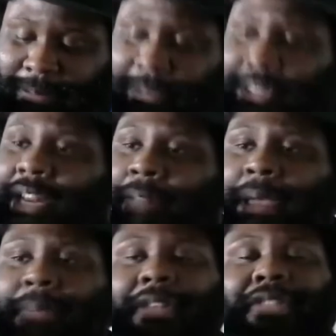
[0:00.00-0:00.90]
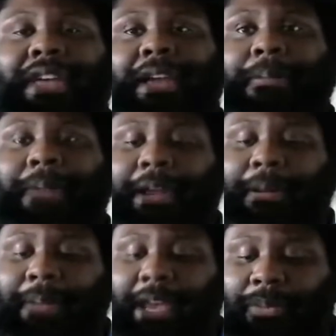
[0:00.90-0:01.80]
But then it made me think about
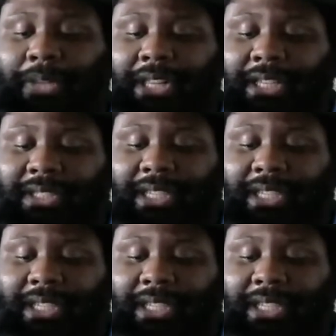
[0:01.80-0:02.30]
it, man, with these